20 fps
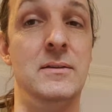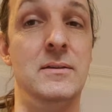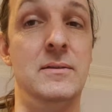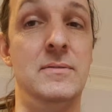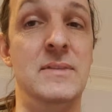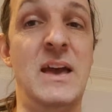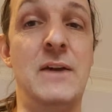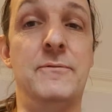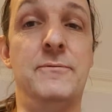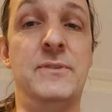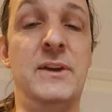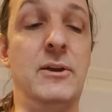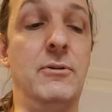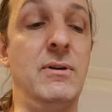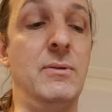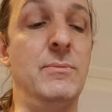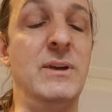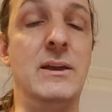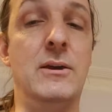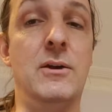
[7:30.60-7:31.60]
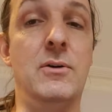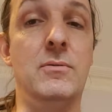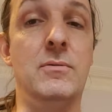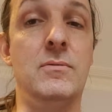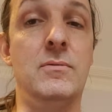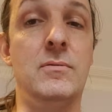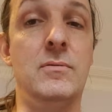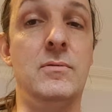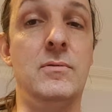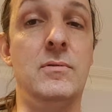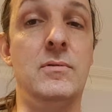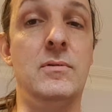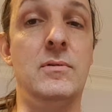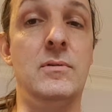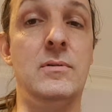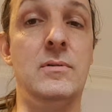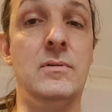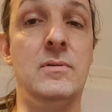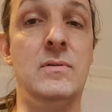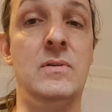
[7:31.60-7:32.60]
That fingering, we can go,
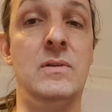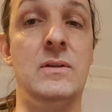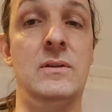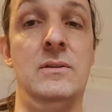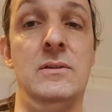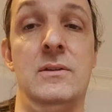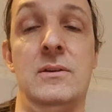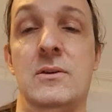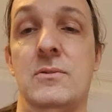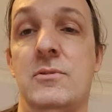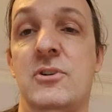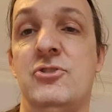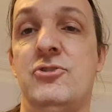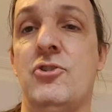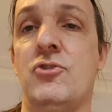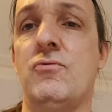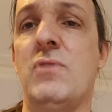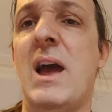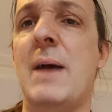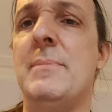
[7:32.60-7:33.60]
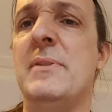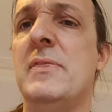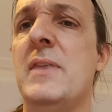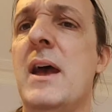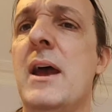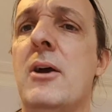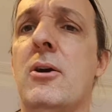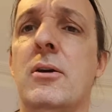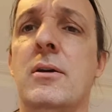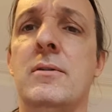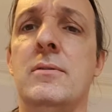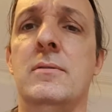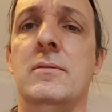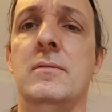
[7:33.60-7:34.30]
we just grab it there.